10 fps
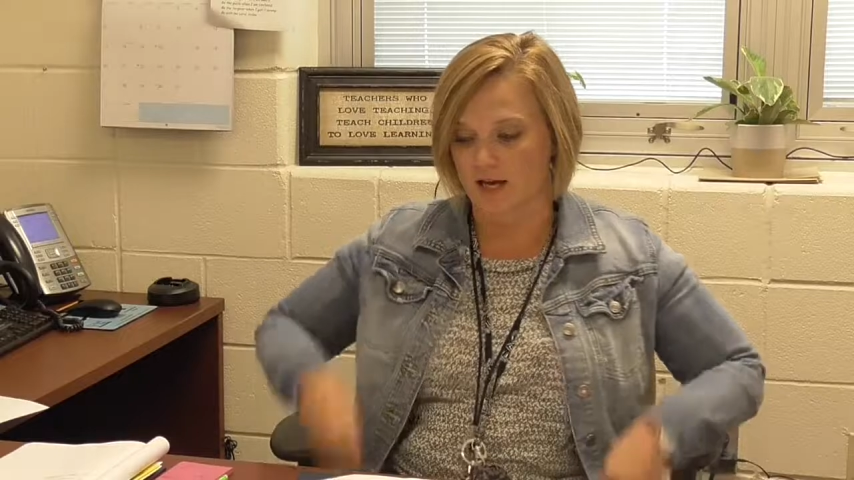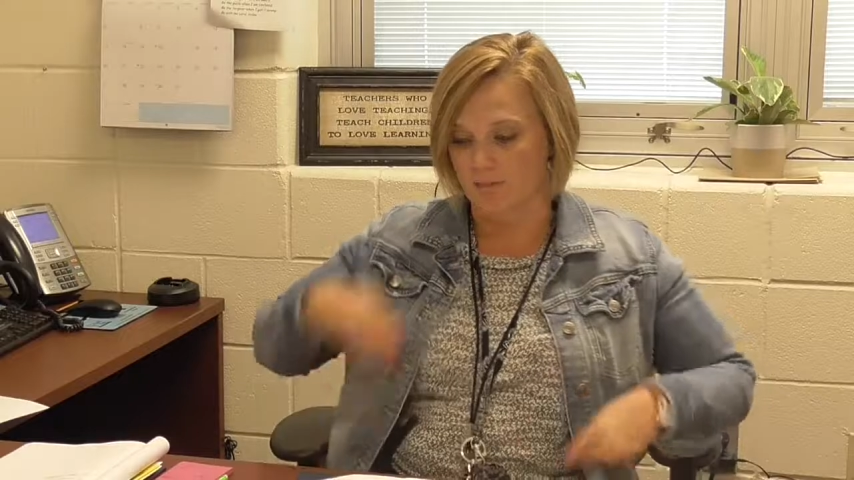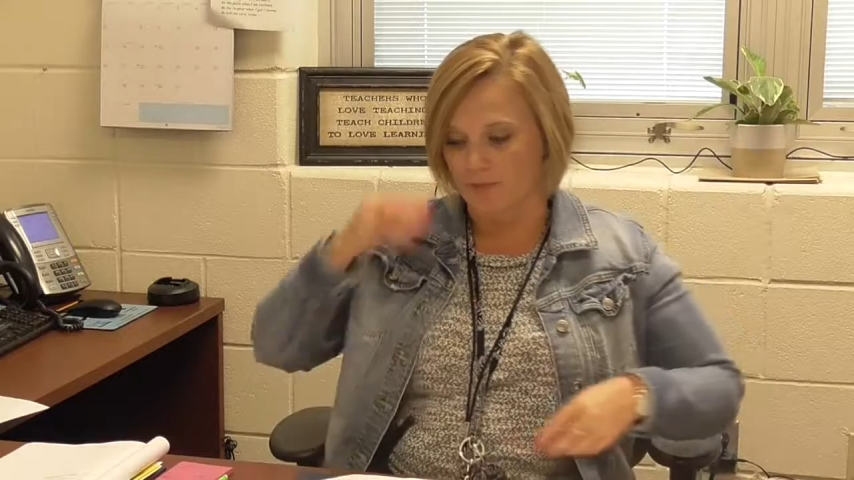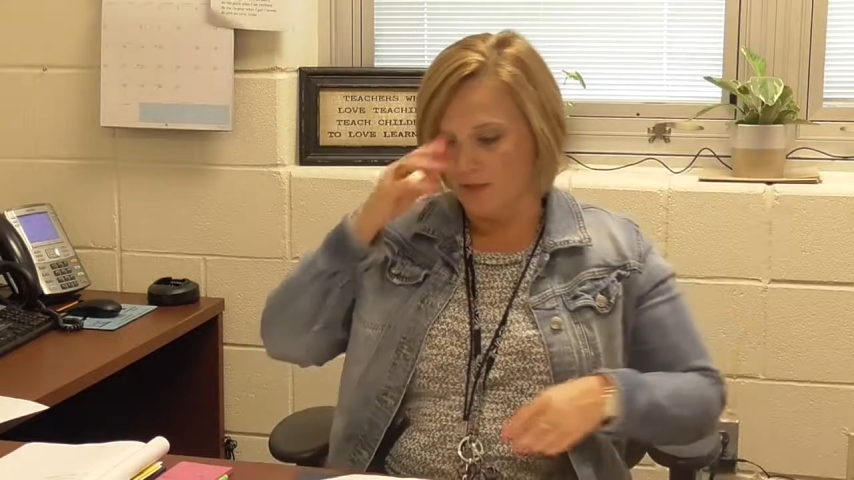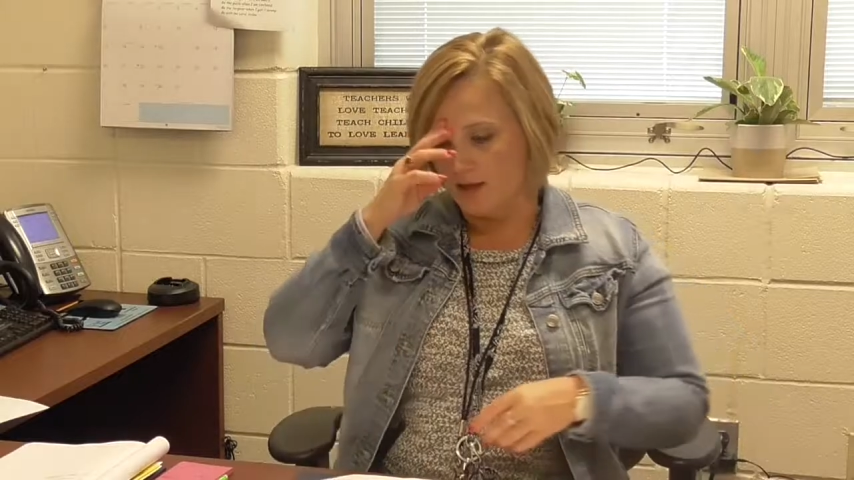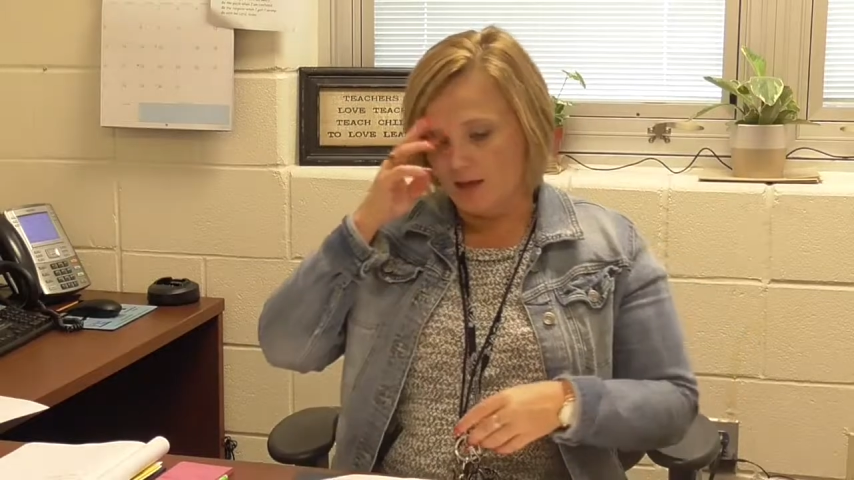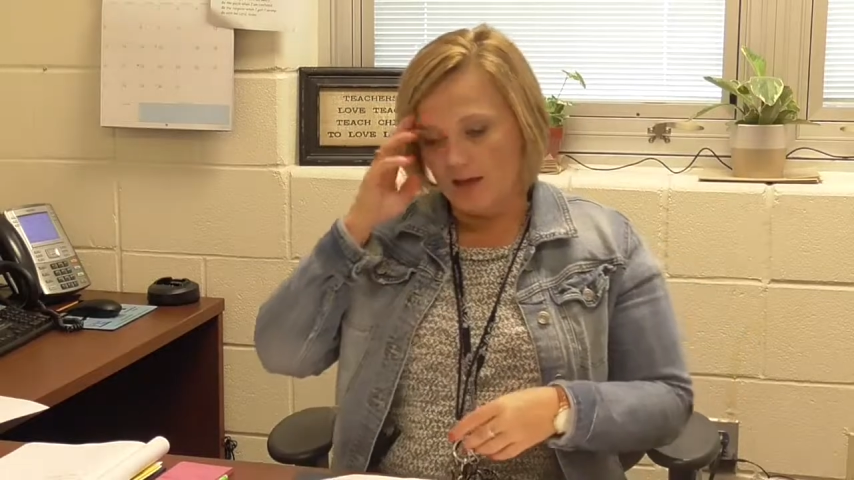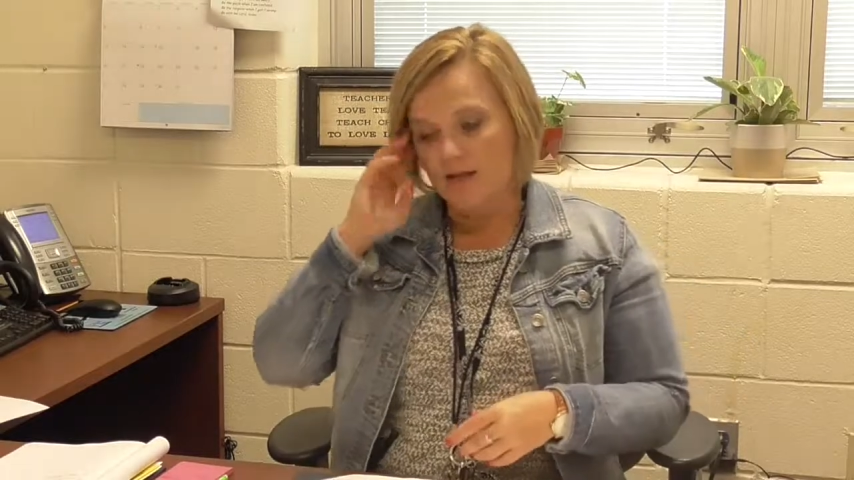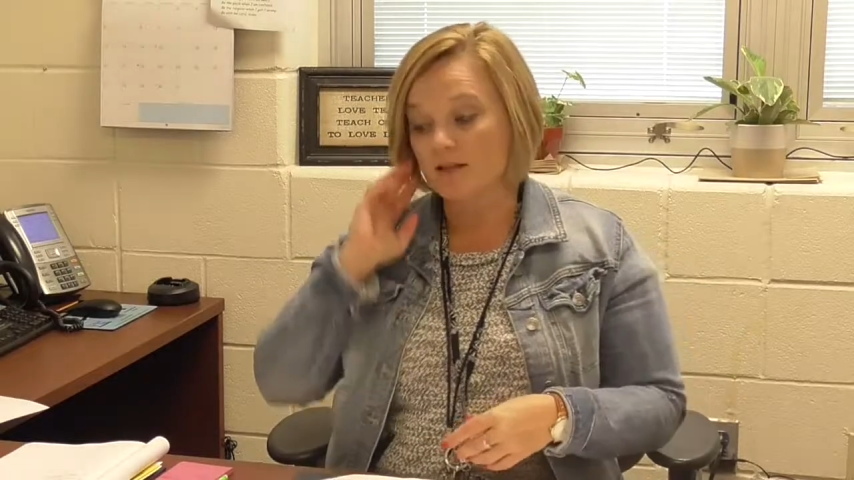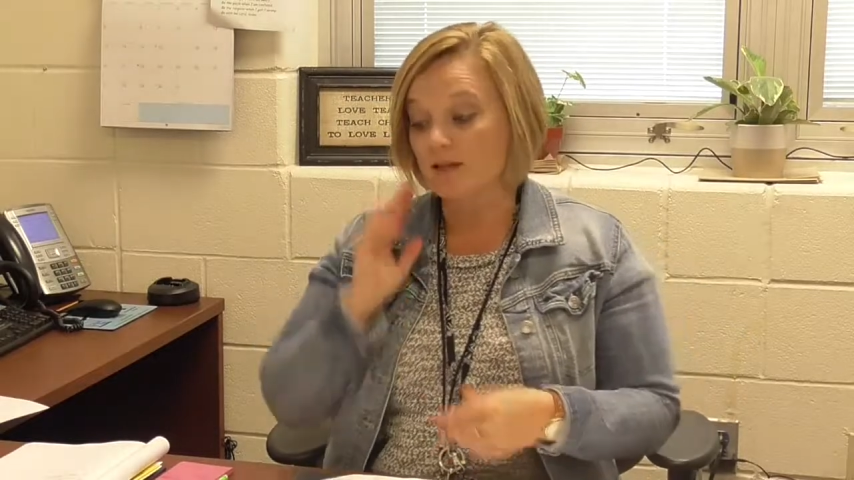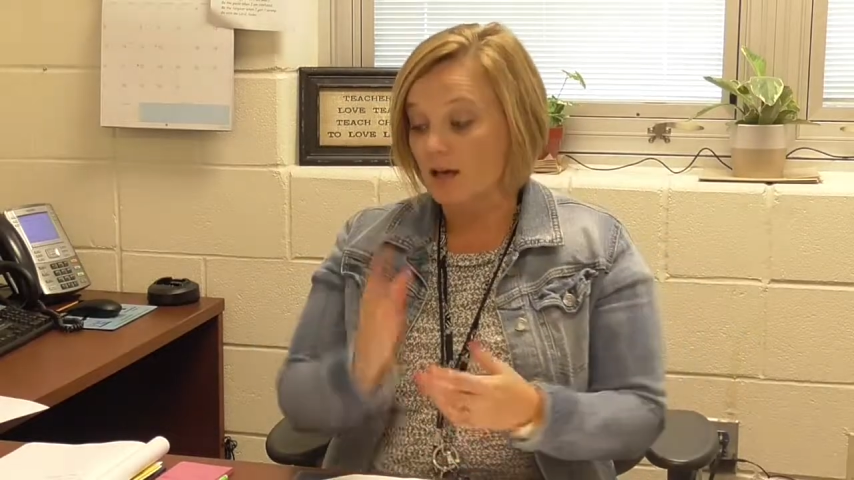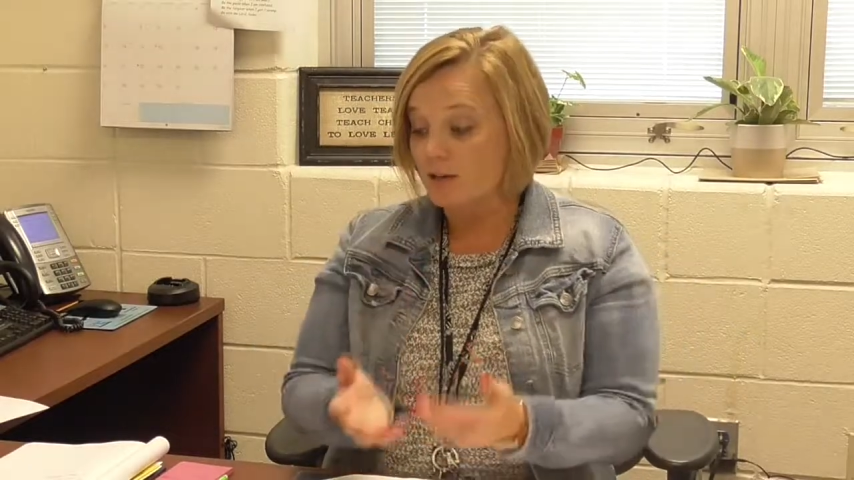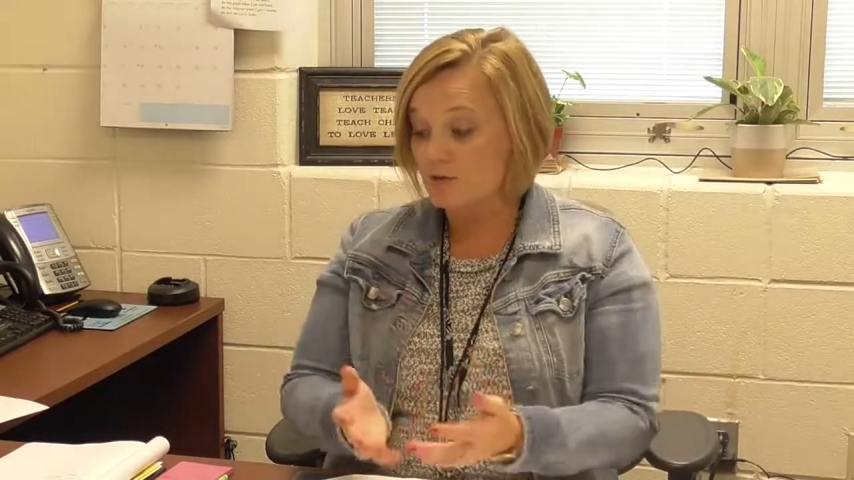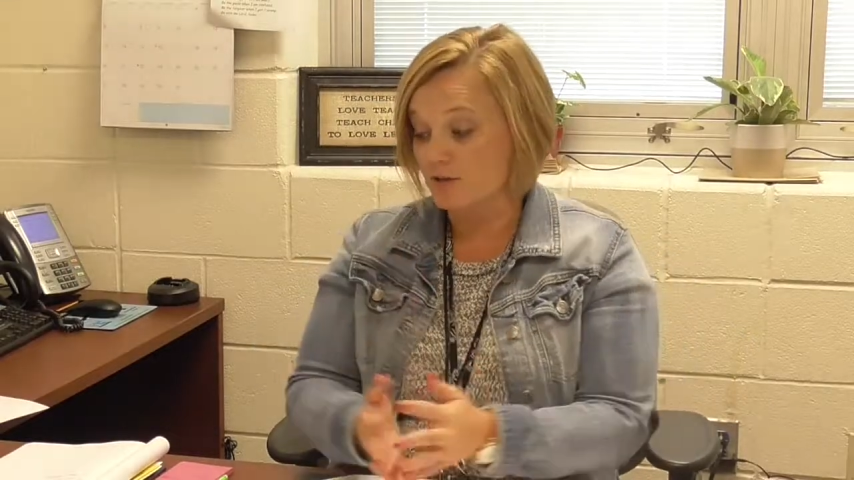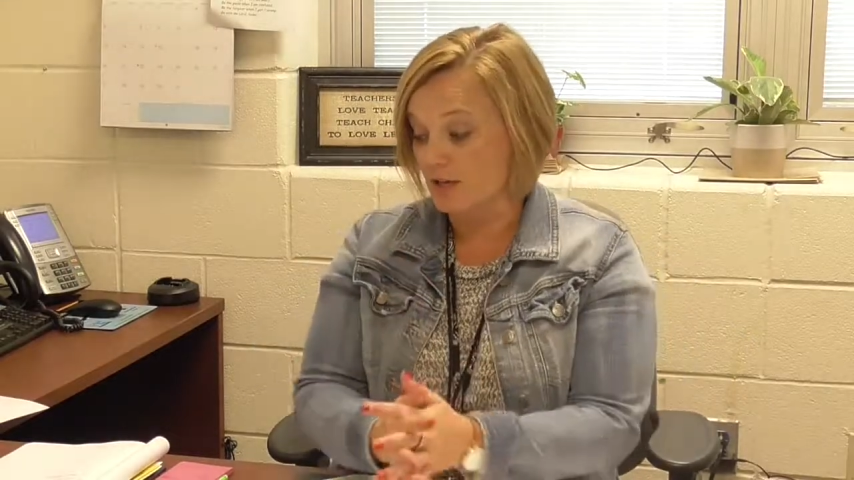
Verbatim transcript: Um, and then the other